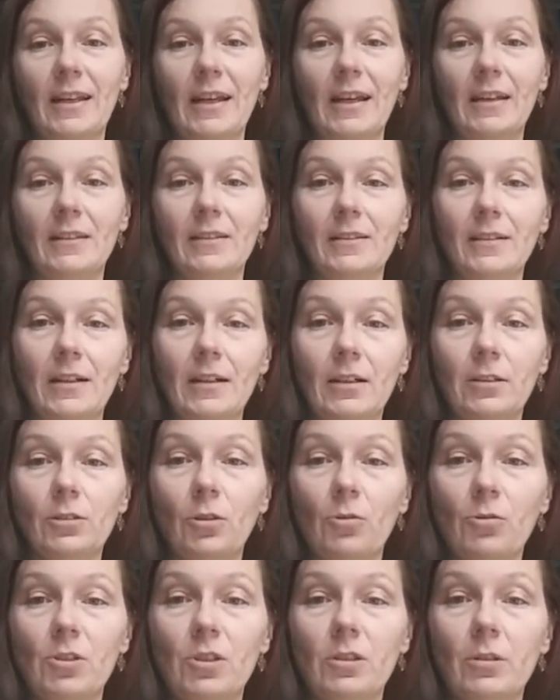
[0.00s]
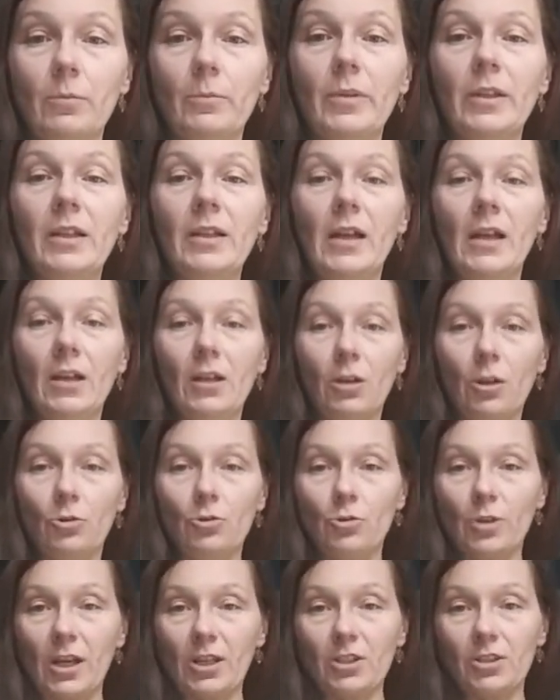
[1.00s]
and there are those big
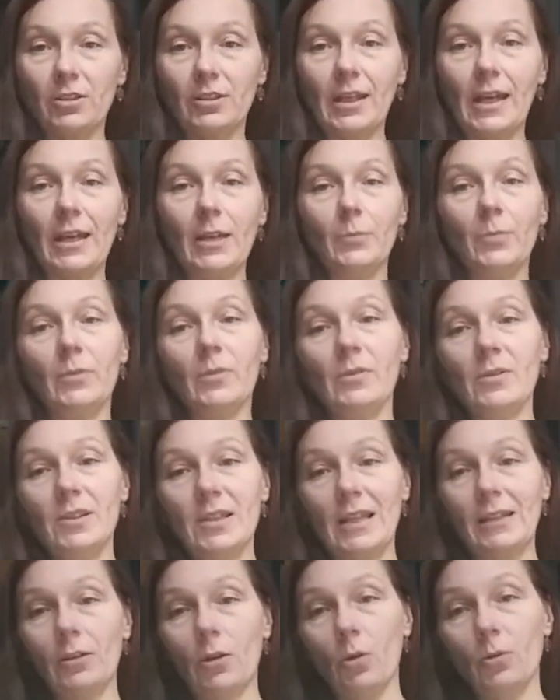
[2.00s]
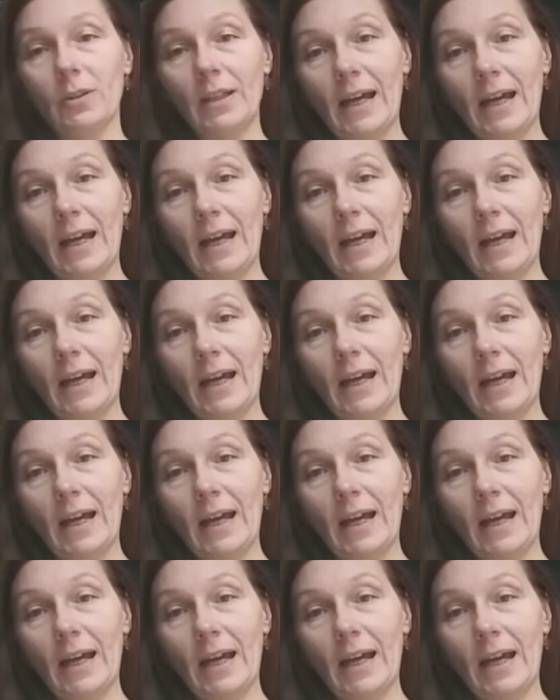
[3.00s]
conjugation tables and all